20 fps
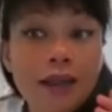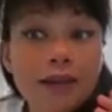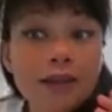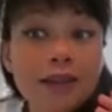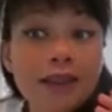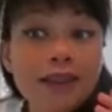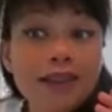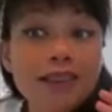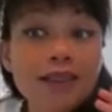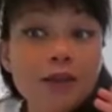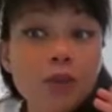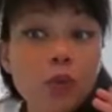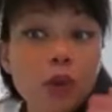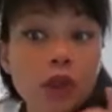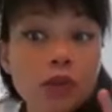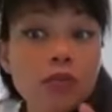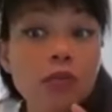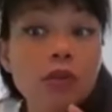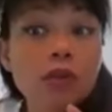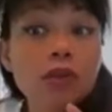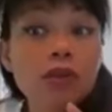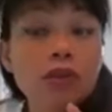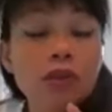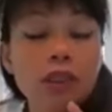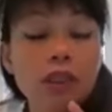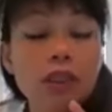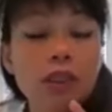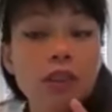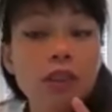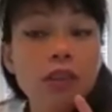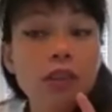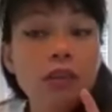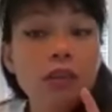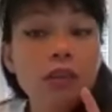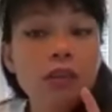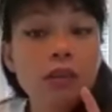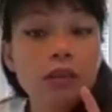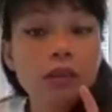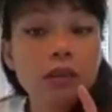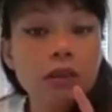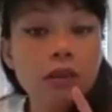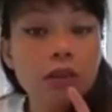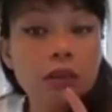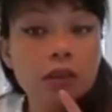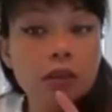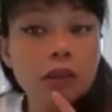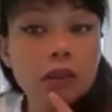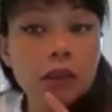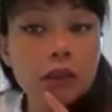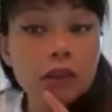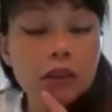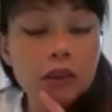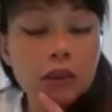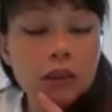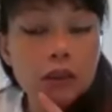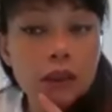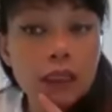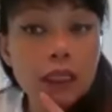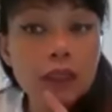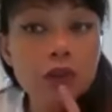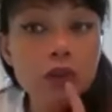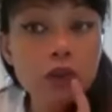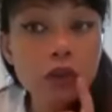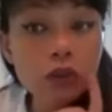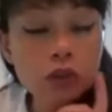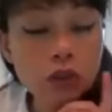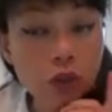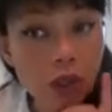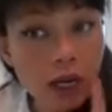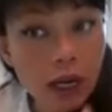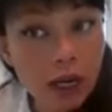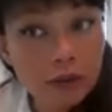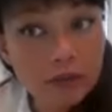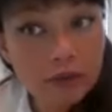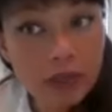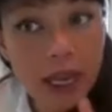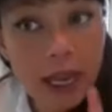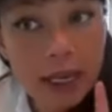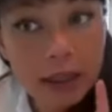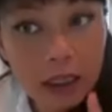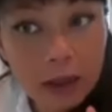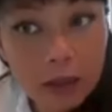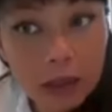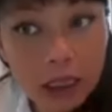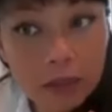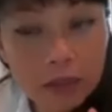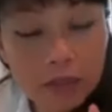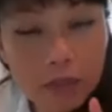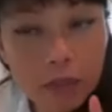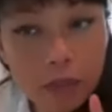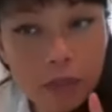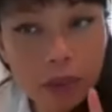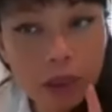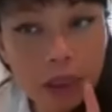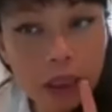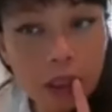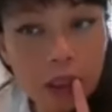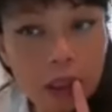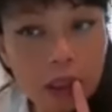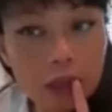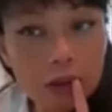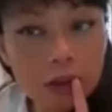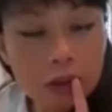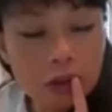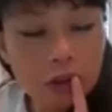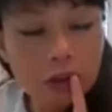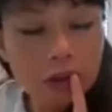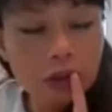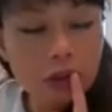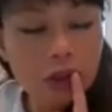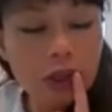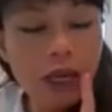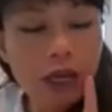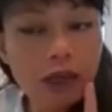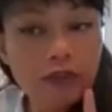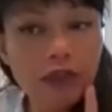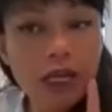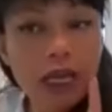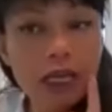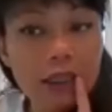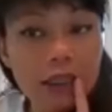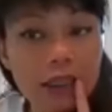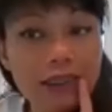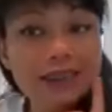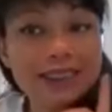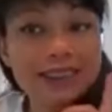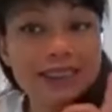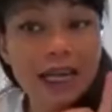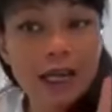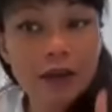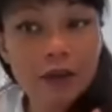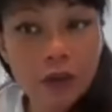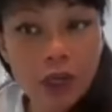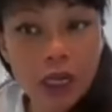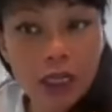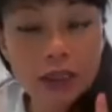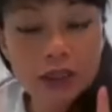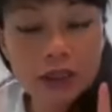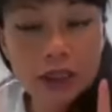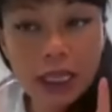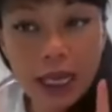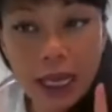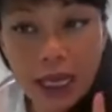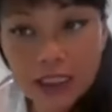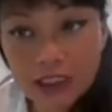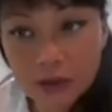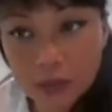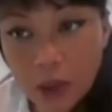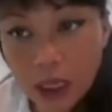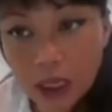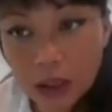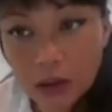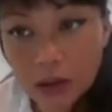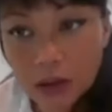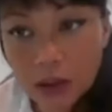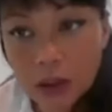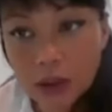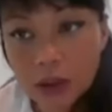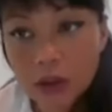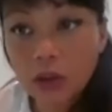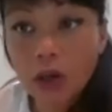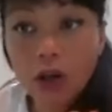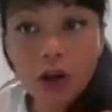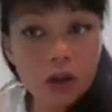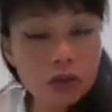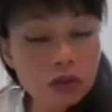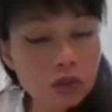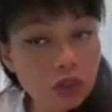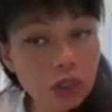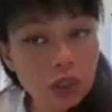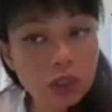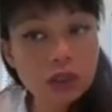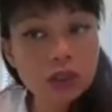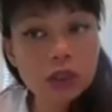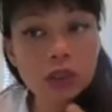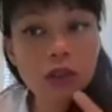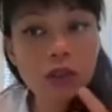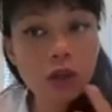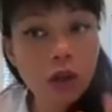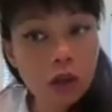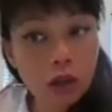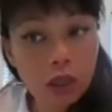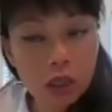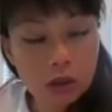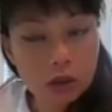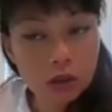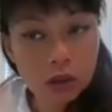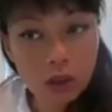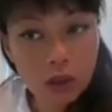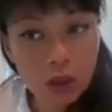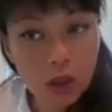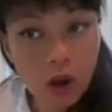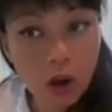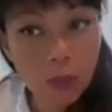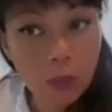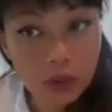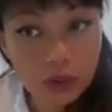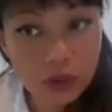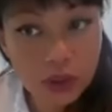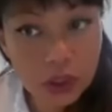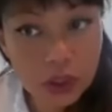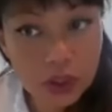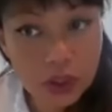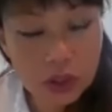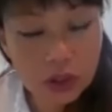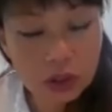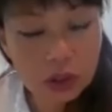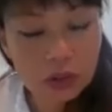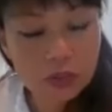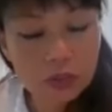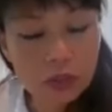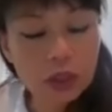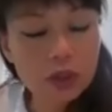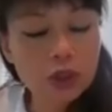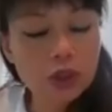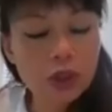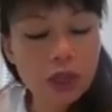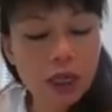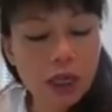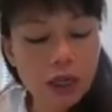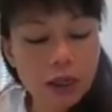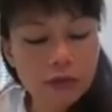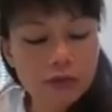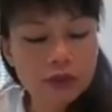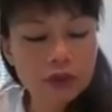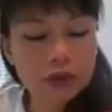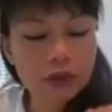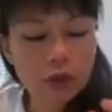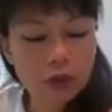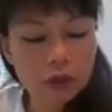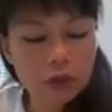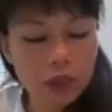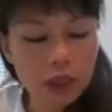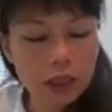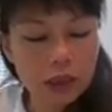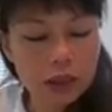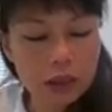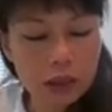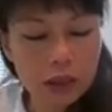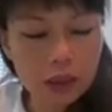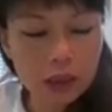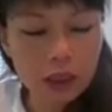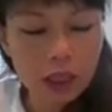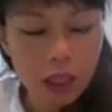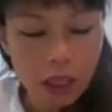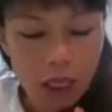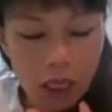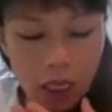And there is one more thing that you don't have any, uh, you don't have any direct aspect, not conjunct, not not opposition, but you have so many